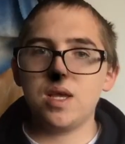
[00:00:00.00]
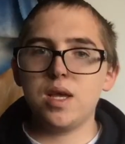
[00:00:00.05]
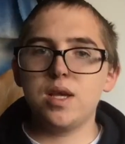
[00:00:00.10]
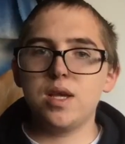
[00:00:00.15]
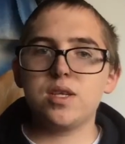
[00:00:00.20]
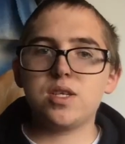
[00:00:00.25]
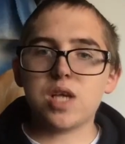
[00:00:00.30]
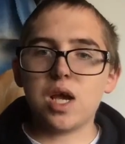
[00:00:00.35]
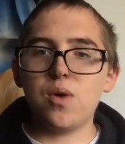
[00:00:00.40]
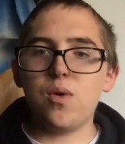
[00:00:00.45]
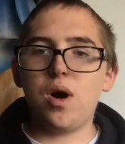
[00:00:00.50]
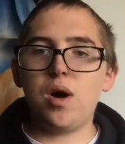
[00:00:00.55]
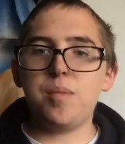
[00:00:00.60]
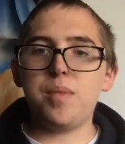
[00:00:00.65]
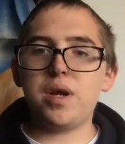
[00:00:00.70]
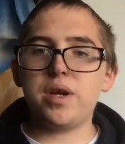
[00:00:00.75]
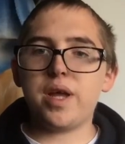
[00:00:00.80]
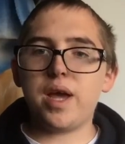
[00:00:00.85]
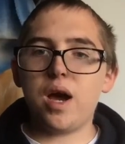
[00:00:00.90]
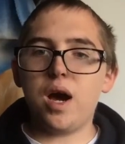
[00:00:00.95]
So on
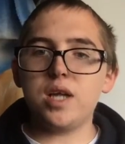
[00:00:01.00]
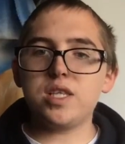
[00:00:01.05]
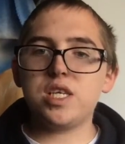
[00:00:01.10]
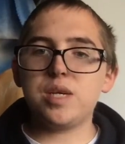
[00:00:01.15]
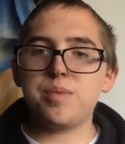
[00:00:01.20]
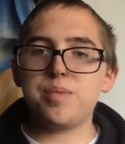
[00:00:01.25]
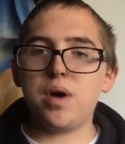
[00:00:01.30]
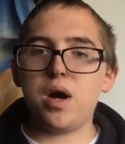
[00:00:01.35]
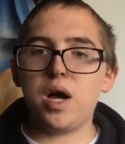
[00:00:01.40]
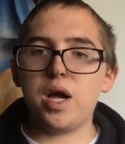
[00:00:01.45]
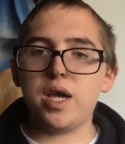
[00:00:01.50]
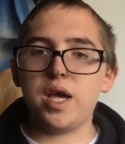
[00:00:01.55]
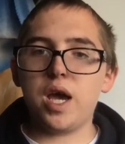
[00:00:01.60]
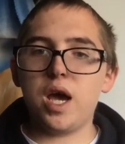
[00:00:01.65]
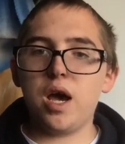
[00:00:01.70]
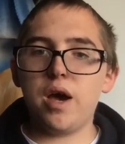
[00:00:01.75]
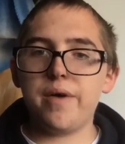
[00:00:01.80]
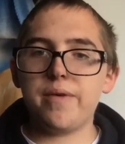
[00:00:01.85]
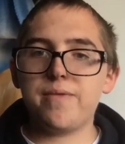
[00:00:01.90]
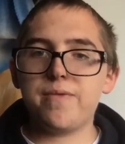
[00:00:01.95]
Monday, I did
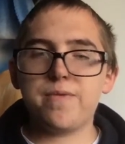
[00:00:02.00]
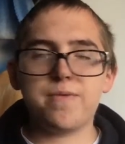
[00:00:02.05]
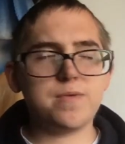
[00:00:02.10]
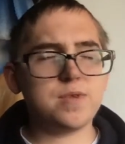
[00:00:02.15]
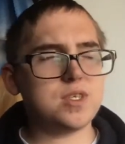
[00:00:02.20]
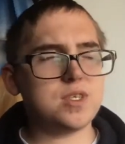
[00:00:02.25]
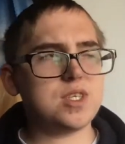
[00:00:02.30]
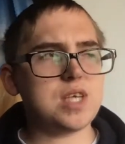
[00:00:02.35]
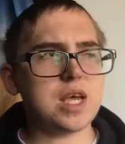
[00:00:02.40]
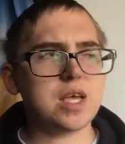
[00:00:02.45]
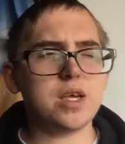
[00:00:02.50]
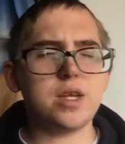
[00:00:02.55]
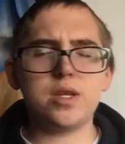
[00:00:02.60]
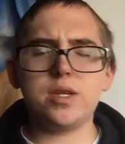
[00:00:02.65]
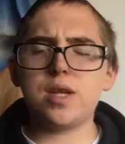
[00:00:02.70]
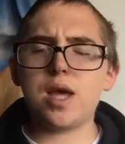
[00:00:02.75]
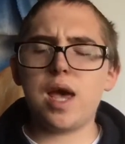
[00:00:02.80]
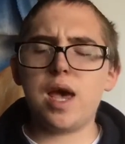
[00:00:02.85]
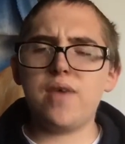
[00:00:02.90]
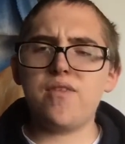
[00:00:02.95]
my
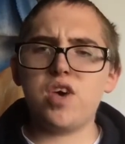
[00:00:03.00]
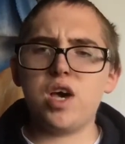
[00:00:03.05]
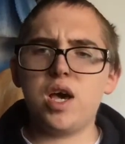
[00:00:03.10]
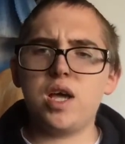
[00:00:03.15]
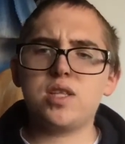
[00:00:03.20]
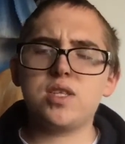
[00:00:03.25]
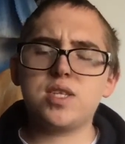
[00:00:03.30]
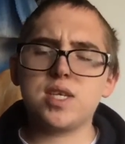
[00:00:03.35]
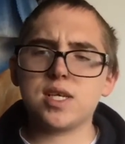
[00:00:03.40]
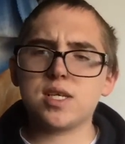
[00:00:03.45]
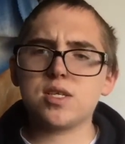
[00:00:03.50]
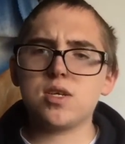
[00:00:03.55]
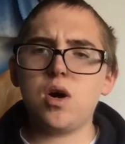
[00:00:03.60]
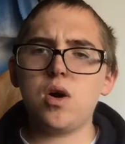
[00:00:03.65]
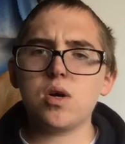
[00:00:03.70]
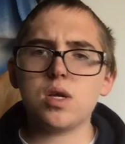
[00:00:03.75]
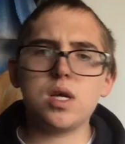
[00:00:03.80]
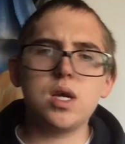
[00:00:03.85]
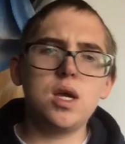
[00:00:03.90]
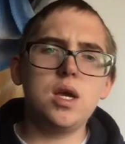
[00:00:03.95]
second ever
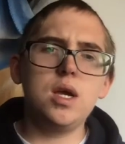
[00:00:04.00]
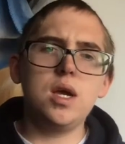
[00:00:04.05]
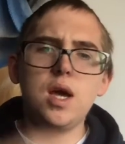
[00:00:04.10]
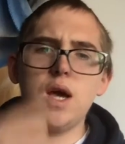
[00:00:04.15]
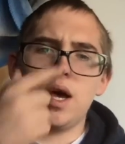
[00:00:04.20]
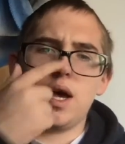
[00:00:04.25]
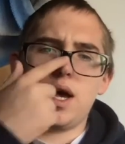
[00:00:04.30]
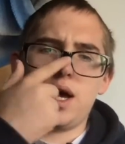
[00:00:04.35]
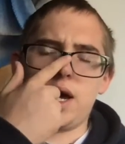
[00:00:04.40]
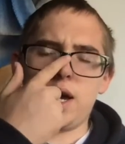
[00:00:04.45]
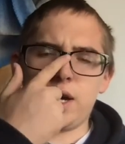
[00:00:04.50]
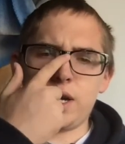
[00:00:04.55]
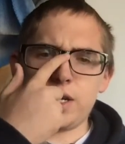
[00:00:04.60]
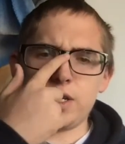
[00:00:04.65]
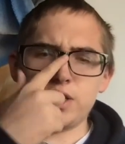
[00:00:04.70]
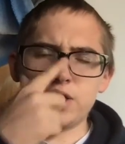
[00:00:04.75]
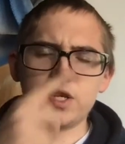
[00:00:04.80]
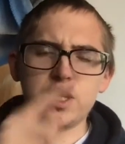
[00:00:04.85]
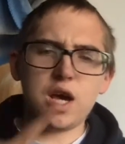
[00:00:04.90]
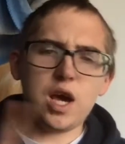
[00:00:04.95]
TikTok.
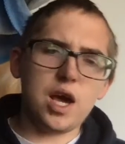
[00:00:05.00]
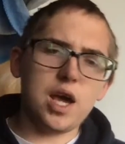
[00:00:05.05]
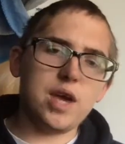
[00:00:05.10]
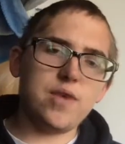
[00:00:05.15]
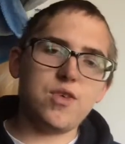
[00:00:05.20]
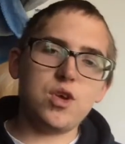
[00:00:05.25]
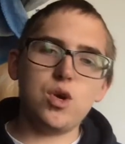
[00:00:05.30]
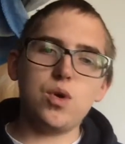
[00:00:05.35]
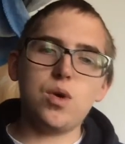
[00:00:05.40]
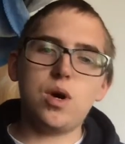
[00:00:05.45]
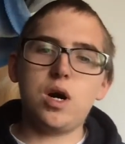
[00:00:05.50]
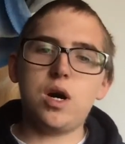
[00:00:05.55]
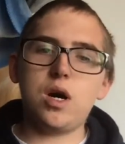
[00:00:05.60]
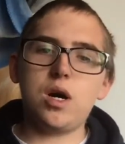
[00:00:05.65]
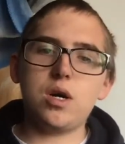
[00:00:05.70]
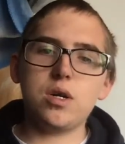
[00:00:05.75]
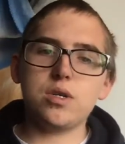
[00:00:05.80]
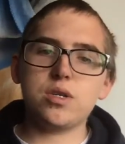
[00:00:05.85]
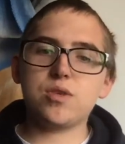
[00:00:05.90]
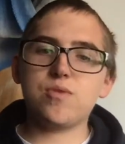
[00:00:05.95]
And if you
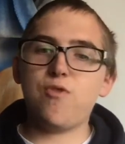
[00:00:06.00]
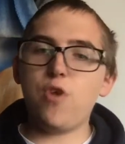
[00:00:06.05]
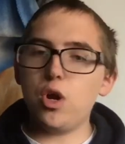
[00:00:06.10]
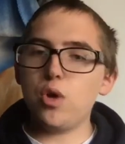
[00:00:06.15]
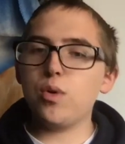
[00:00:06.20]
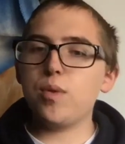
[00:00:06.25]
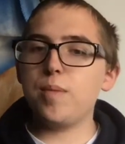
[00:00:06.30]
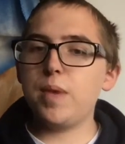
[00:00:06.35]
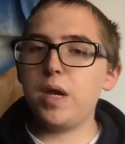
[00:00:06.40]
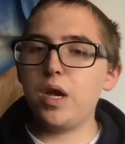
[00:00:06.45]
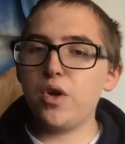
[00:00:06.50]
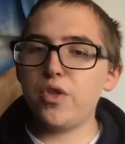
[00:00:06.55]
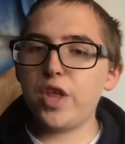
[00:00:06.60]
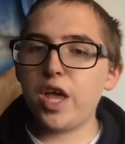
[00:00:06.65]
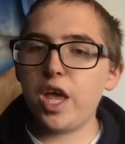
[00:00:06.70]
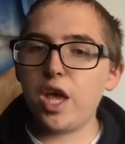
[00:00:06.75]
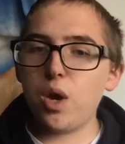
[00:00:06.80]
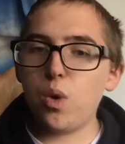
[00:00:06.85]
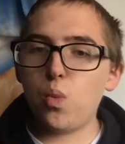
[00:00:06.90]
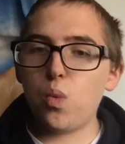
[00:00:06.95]
aren't following me on
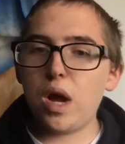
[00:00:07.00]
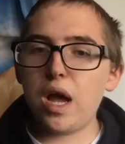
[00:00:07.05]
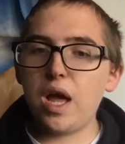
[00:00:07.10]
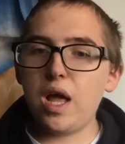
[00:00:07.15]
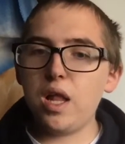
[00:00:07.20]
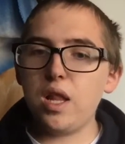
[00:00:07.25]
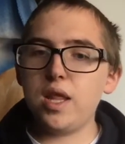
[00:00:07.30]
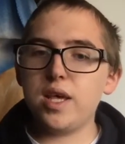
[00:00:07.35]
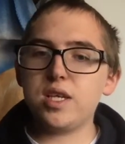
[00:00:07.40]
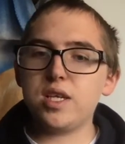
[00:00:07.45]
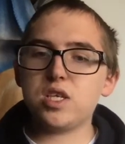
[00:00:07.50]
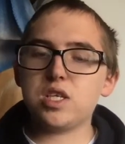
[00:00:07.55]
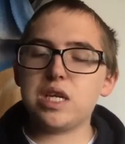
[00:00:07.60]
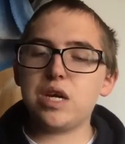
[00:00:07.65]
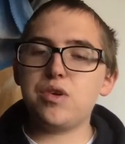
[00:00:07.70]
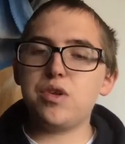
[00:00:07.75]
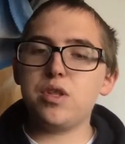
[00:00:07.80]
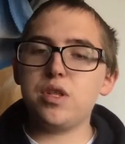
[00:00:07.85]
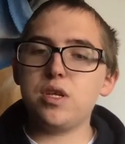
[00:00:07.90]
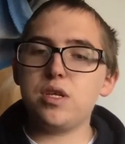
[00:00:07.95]
there, well, it's
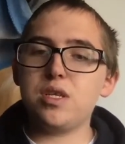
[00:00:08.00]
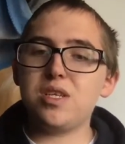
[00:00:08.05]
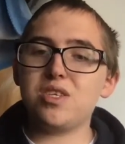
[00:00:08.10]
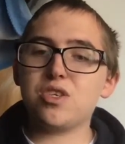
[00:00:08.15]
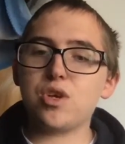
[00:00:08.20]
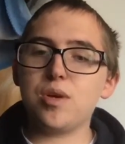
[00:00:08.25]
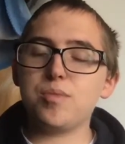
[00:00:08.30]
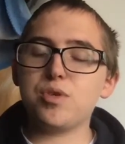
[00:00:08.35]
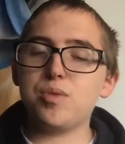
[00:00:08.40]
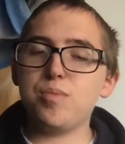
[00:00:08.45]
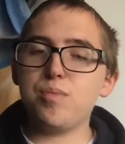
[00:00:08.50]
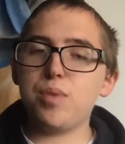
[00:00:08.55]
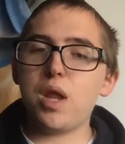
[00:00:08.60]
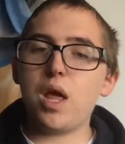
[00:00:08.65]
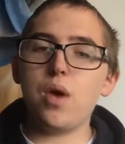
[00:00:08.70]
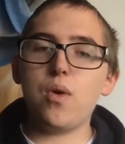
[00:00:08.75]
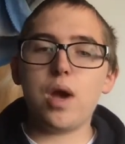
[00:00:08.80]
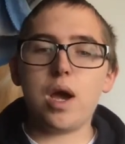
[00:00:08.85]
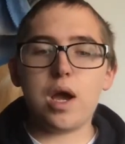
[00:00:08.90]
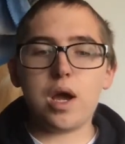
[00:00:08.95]
down in the description
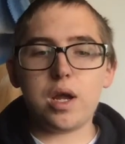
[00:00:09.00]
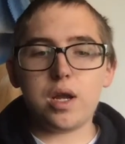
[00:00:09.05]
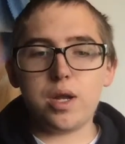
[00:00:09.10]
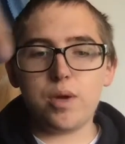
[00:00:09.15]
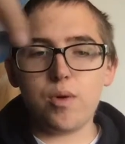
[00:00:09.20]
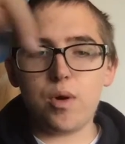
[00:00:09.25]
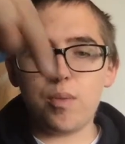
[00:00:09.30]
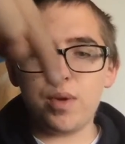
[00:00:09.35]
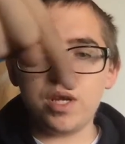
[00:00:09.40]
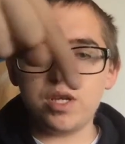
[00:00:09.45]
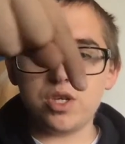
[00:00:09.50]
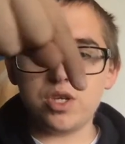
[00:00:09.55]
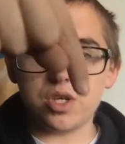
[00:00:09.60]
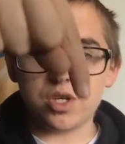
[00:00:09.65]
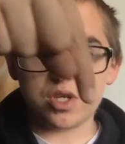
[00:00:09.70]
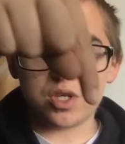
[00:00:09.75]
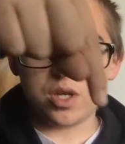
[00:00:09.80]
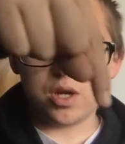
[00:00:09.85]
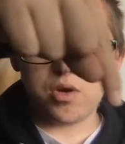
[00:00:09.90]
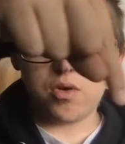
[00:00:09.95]
below and it will be
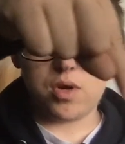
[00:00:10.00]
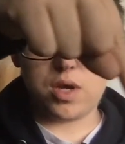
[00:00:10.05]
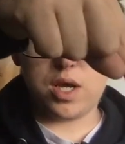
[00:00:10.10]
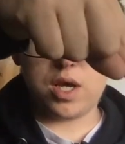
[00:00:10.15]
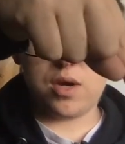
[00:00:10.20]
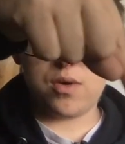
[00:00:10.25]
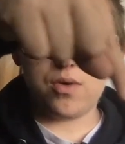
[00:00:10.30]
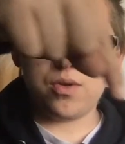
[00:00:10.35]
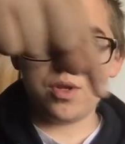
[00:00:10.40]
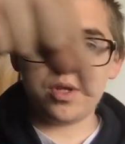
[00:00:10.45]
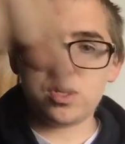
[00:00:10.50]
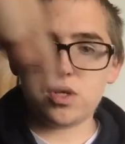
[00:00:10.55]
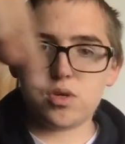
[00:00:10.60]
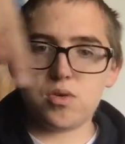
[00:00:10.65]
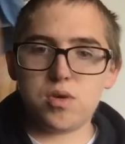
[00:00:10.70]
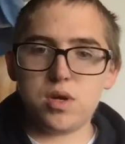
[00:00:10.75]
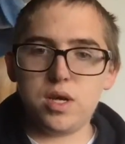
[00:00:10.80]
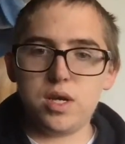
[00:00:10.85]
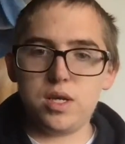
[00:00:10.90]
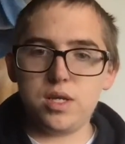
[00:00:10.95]
just along here on the
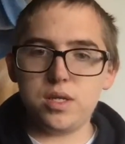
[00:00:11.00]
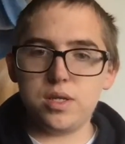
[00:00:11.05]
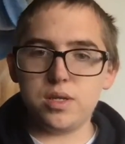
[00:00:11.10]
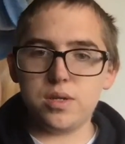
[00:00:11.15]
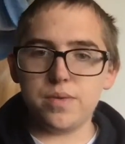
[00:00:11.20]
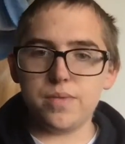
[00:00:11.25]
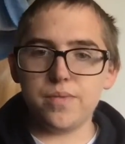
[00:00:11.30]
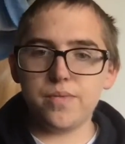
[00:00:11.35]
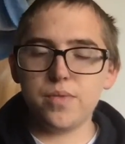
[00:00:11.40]
screen.